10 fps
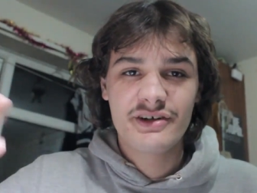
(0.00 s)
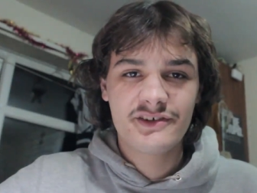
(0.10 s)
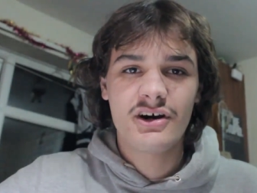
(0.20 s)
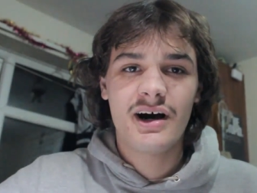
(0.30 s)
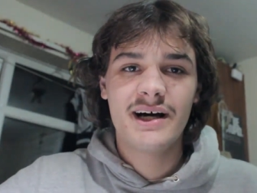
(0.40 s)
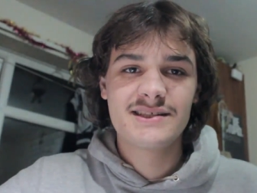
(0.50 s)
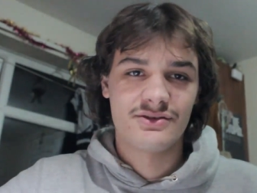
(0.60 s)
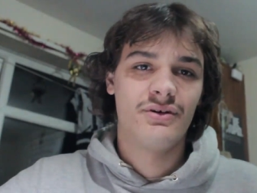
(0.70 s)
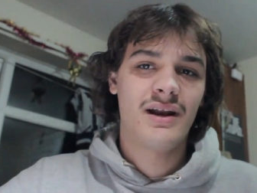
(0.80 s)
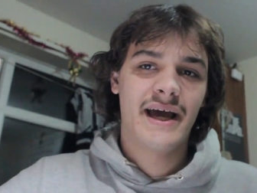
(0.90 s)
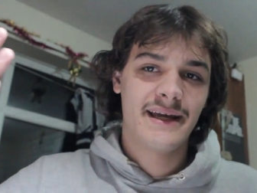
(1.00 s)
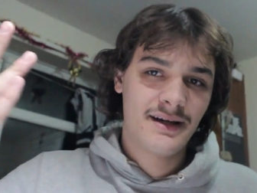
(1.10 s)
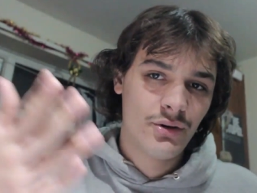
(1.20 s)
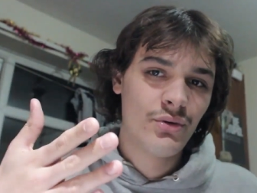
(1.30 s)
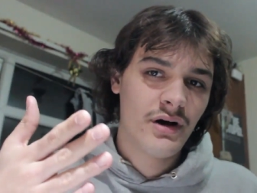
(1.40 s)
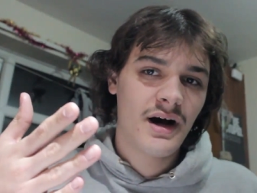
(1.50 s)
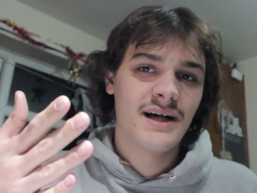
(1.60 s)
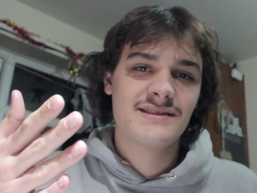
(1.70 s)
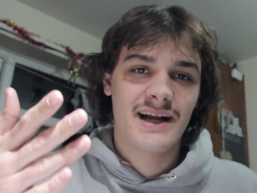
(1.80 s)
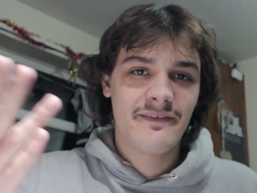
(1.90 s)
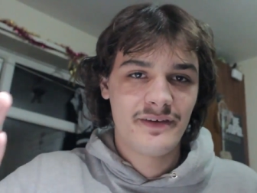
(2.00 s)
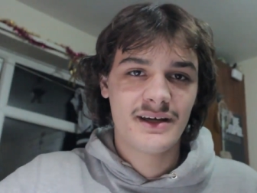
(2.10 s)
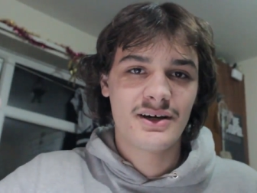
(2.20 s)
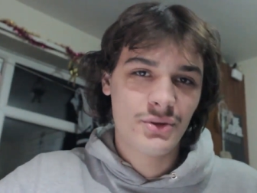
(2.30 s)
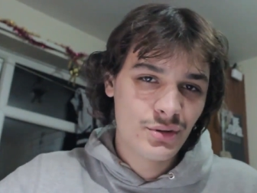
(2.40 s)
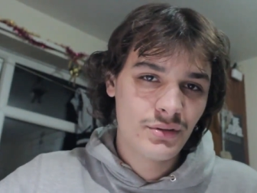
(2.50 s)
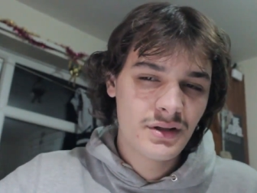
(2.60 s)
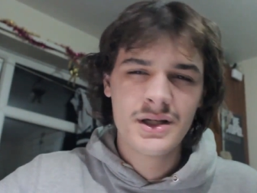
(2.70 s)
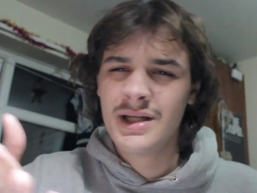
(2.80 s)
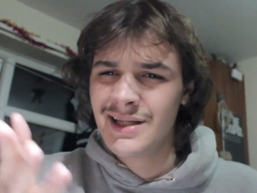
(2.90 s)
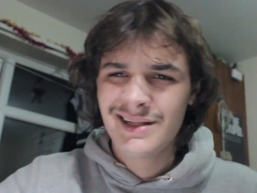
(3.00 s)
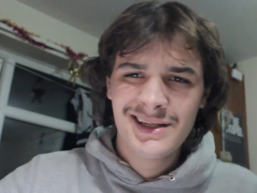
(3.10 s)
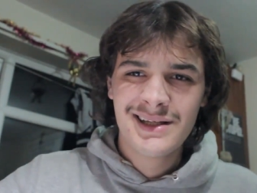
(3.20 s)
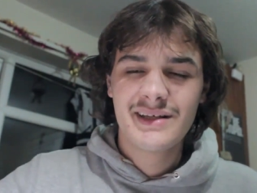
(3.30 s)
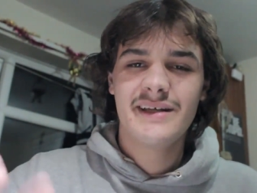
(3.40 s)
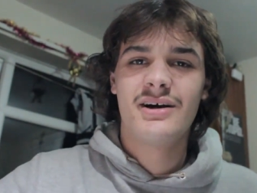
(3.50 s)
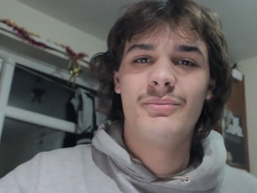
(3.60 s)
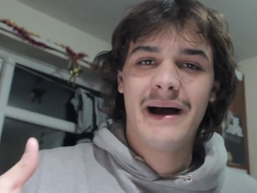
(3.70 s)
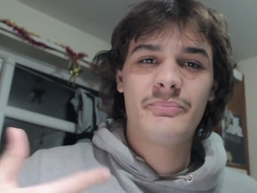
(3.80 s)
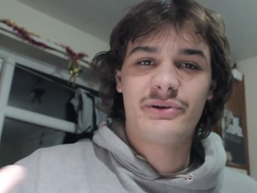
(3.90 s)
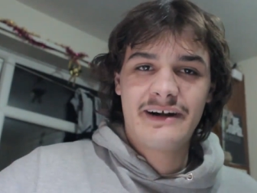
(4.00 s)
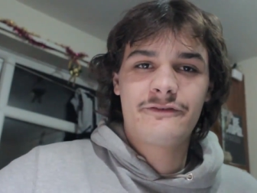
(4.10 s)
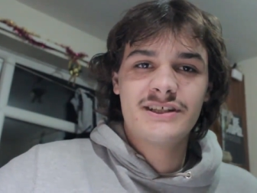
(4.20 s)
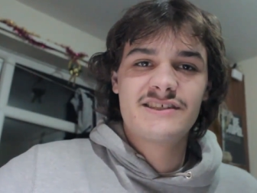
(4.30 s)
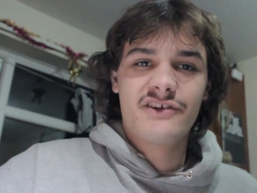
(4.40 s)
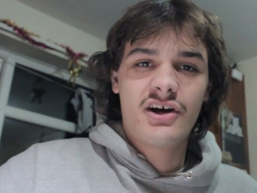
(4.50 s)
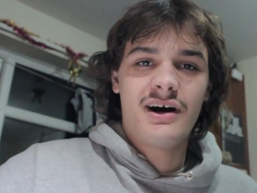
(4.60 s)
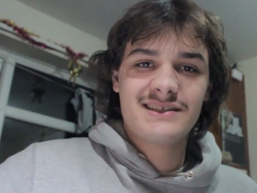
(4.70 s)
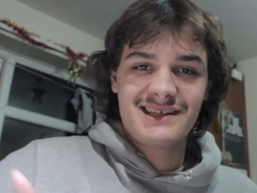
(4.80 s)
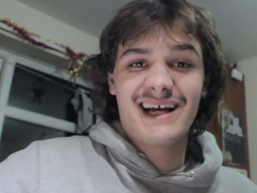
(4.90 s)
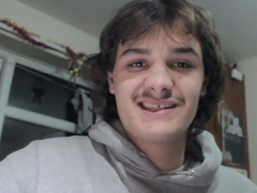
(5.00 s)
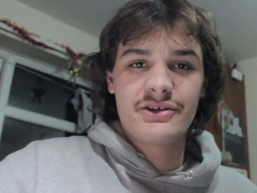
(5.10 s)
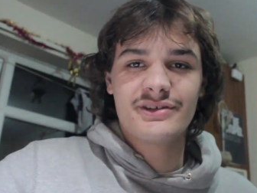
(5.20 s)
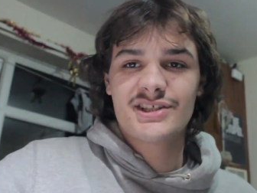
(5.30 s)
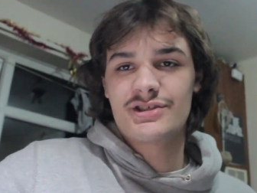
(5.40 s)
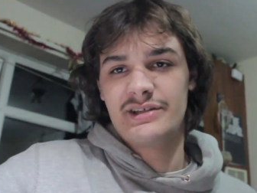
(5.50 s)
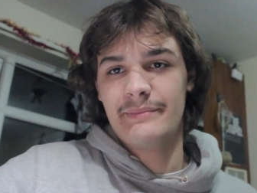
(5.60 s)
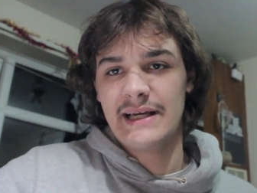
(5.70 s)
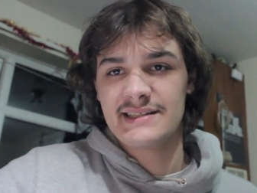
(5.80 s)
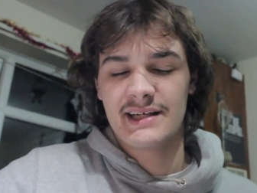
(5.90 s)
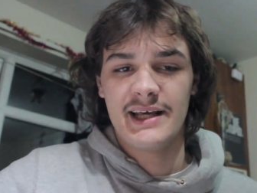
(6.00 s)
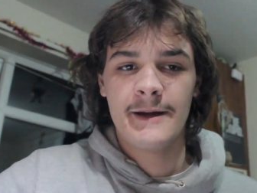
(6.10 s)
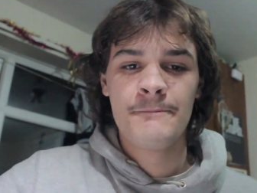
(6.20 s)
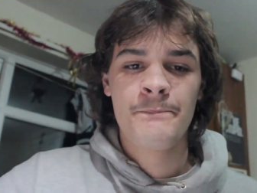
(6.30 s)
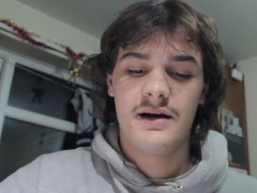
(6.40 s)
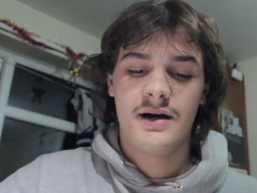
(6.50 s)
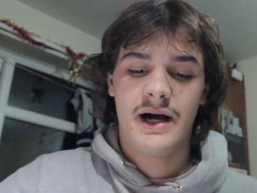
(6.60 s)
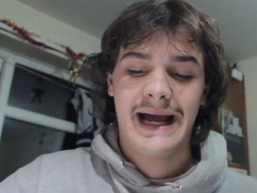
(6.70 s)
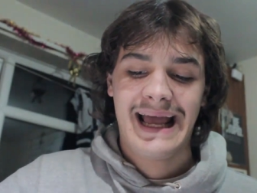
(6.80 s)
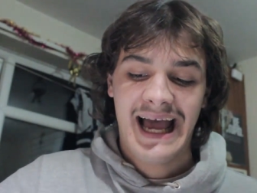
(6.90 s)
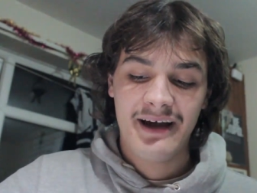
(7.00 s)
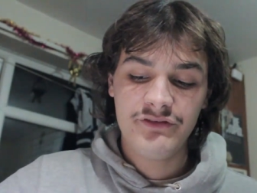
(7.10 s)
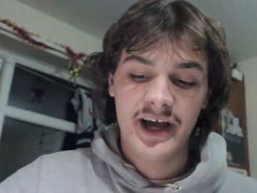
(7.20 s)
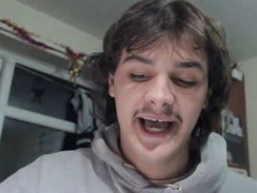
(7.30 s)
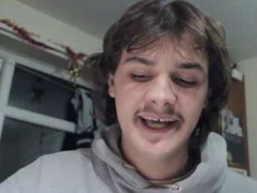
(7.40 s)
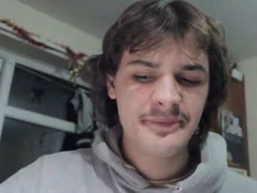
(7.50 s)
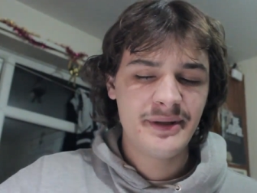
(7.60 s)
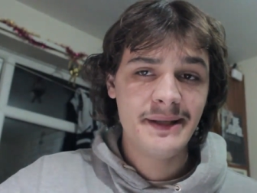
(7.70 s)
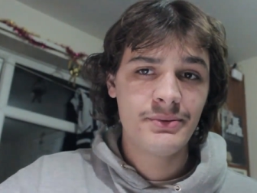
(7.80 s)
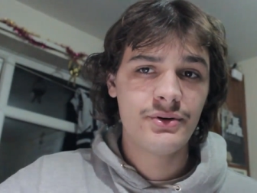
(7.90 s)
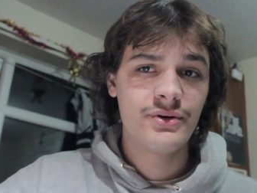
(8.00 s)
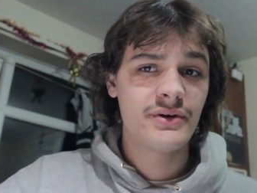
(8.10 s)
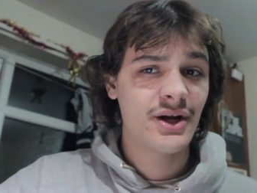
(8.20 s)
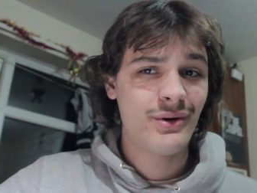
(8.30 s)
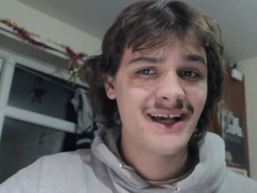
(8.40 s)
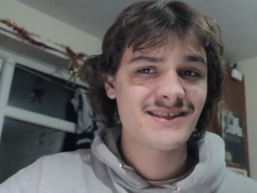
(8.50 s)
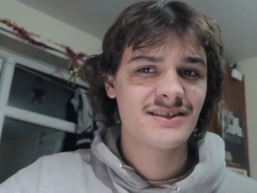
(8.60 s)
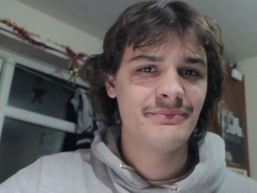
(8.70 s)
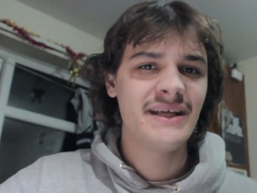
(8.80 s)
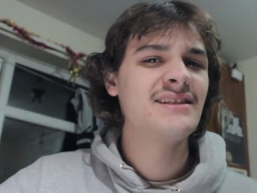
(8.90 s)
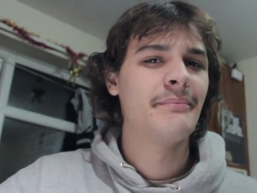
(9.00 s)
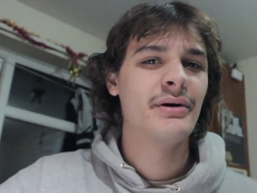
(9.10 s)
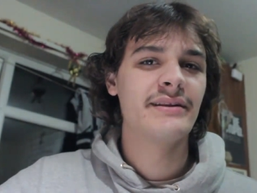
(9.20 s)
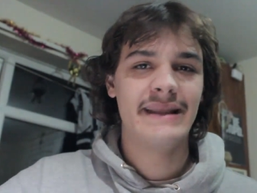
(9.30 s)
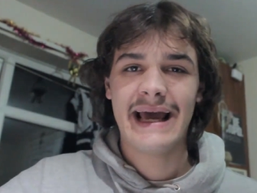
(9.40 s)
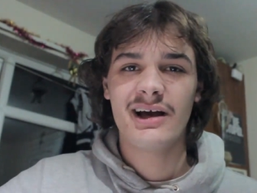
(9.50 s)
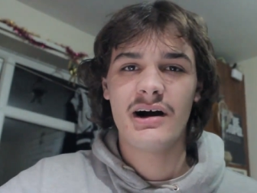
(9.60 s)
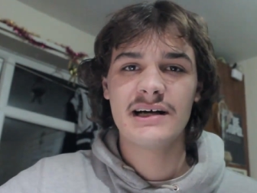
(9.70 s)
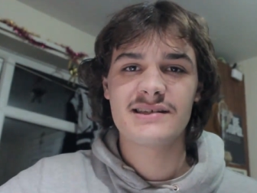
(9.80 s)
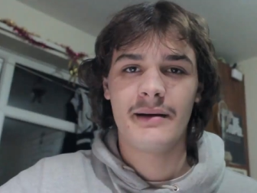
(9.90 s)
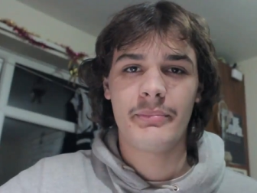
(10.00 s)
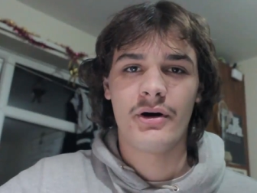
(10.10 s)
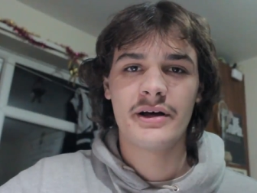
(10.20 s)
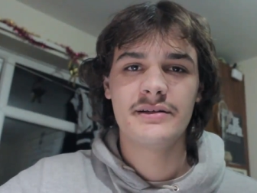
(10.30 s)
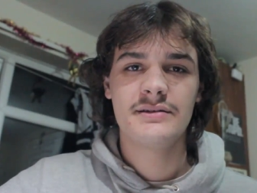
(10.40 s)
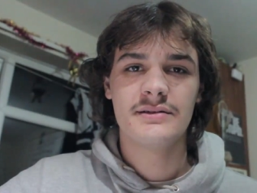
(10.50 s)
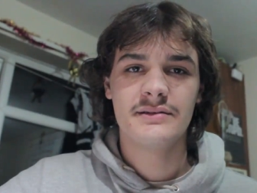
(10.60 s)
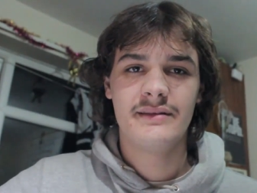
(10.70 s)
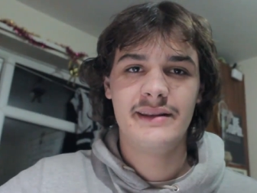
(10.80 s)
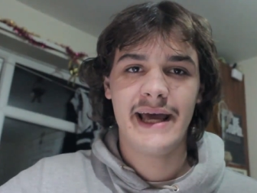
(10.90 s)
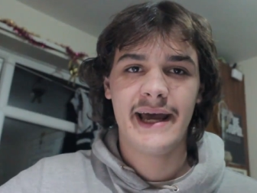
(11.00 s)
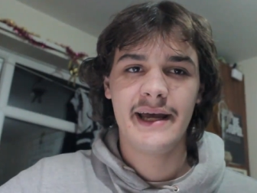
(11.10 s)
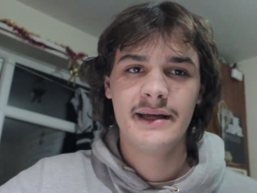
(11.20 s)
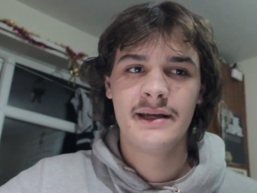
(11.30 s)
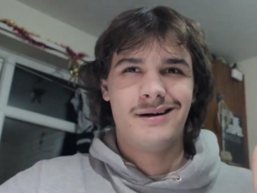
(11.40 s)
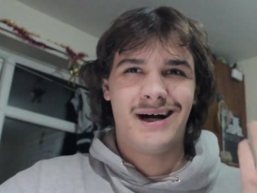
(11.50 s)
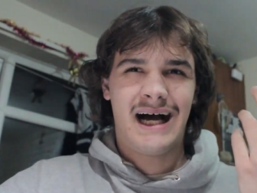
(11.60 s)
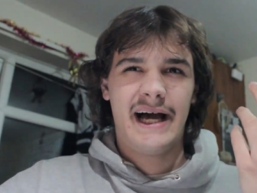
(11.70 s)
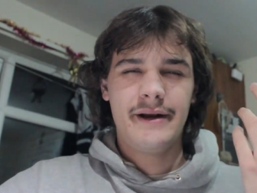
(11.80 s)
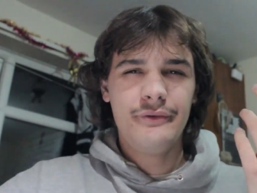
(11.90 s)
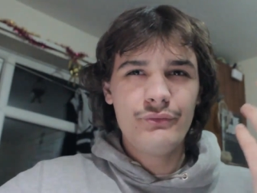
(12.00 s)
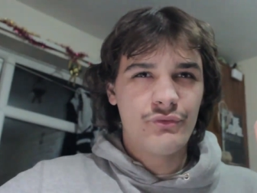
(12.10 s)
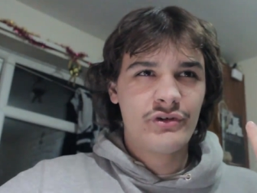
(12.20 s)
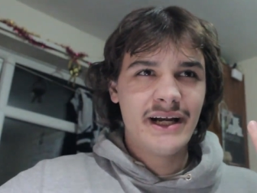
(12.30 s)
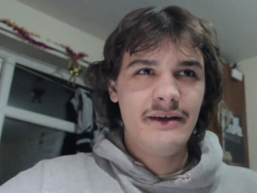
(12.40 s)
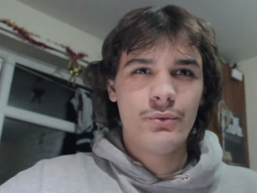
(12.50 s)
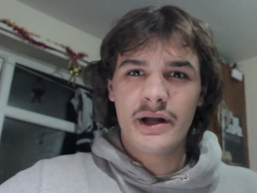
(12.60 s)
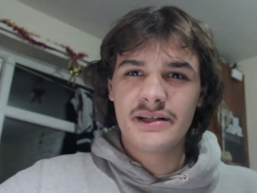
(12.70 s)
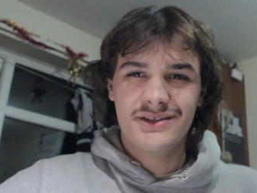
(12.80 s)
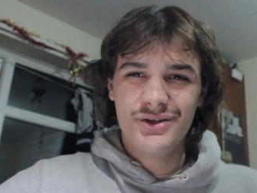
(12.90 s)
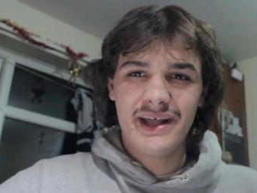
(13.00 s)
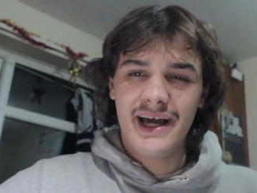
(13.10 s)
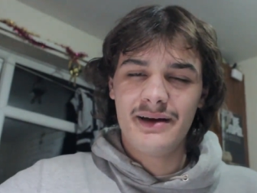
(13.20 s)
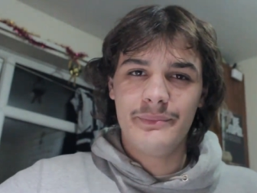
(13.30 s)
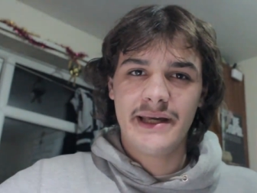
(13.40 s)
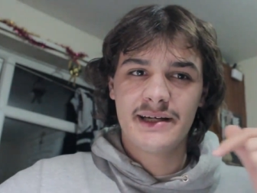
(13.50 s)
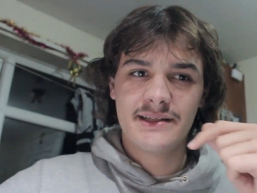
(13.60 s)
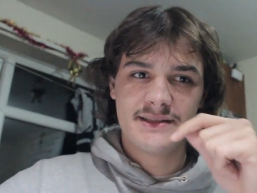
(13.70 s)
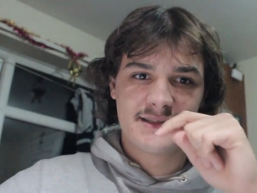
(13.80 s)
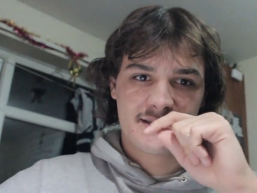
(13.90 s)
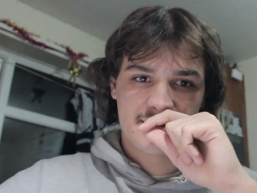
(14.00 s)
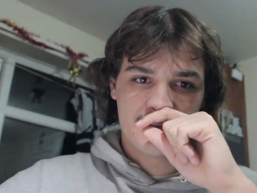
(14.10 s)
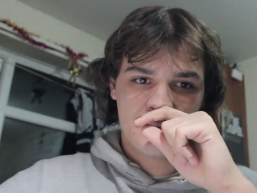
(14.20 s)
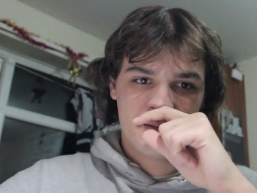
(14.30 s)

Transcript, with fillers: drift cars or like cool cars that I think are cool. You know, my preference for cars that I see on the street basically. I have had people request me to put their cars up on there. I don't really want to do that because